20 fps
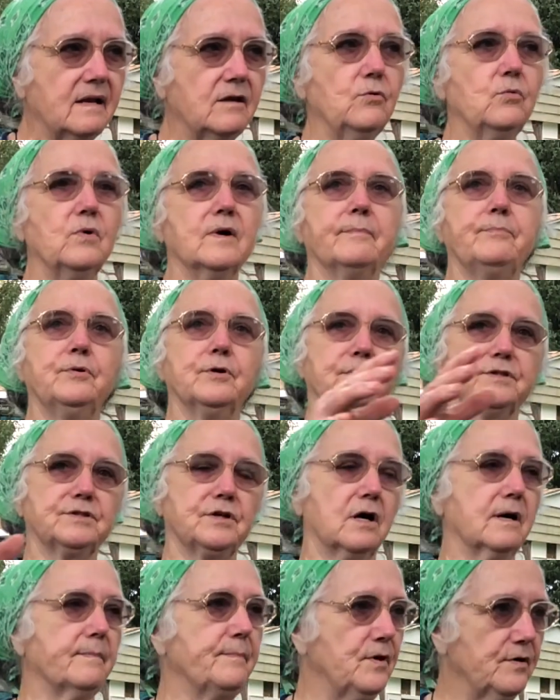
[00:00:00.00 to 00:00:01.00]
you want to put a
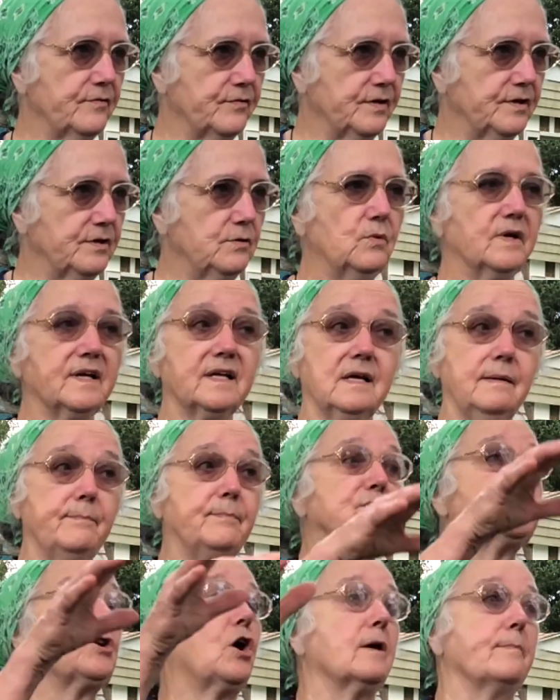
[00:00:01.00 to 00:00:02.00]
tarp over it. You want to keep
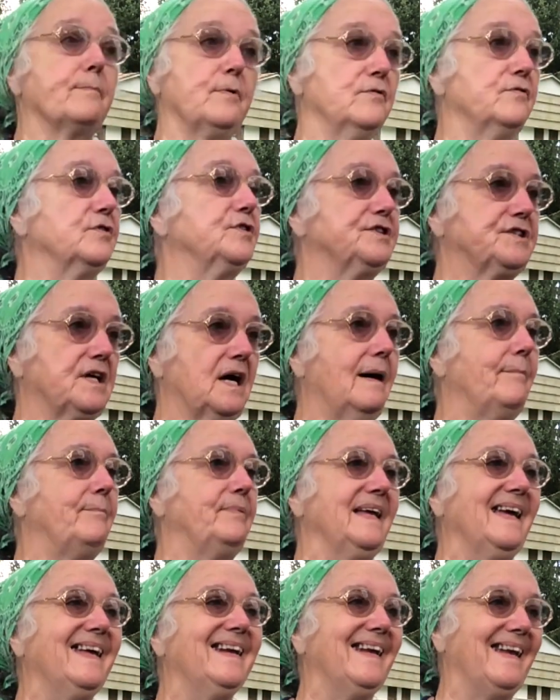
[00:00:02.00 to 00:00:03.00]
a tarp over the top
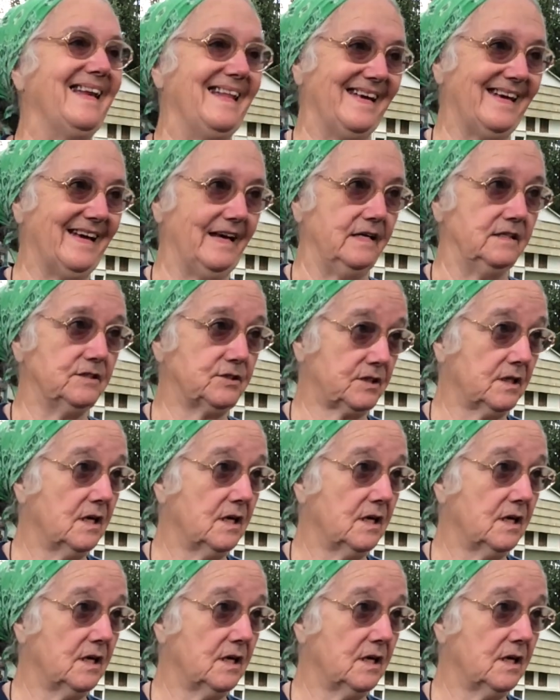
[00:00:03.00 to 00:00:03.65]
in any case